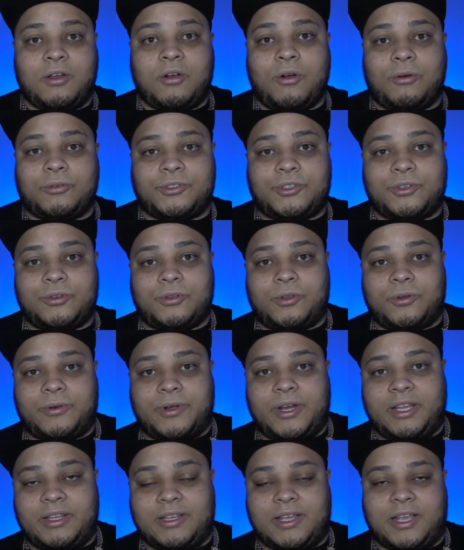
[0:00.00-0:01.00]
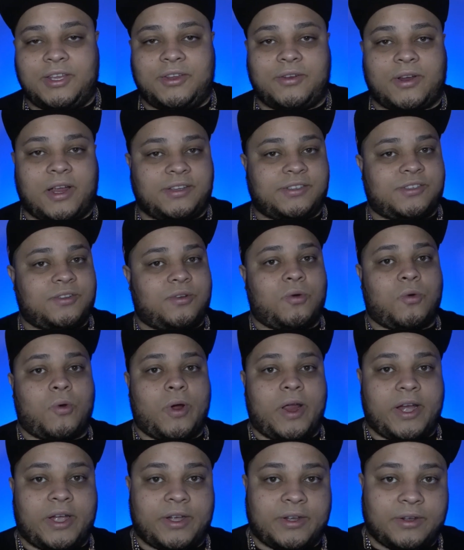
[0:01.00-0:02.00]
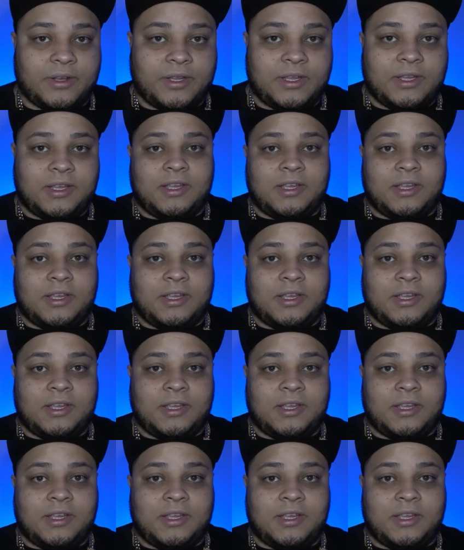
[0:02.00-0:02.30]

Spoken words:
gold jewelry that you guys don't wear,